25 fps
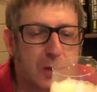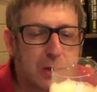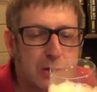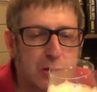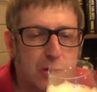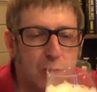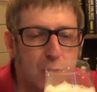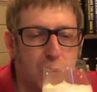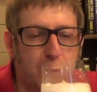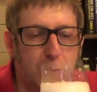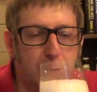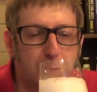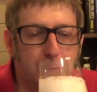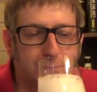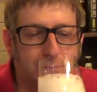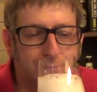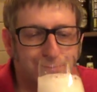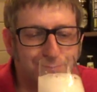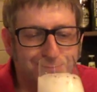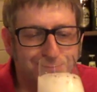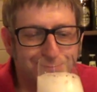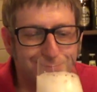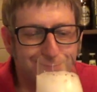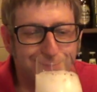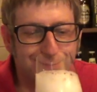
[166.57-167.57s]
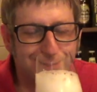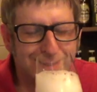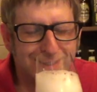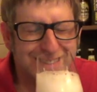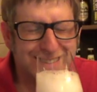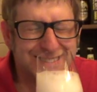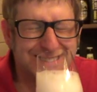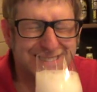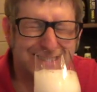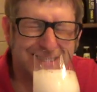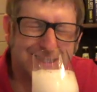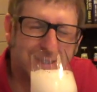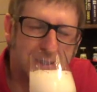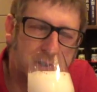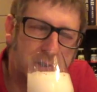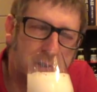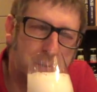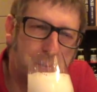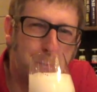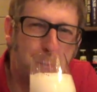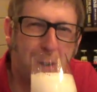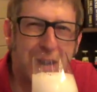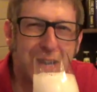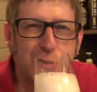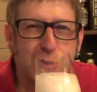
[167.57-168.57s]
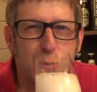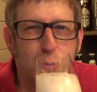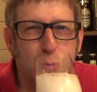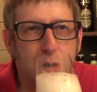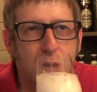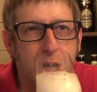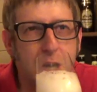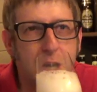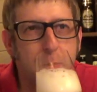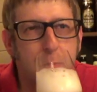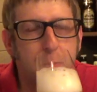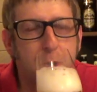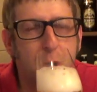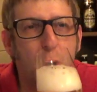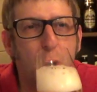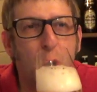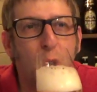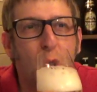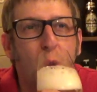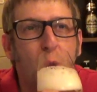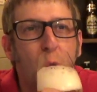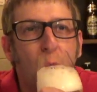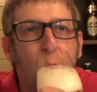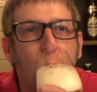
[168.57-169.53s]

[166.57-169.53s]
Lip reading: sort of basil there, but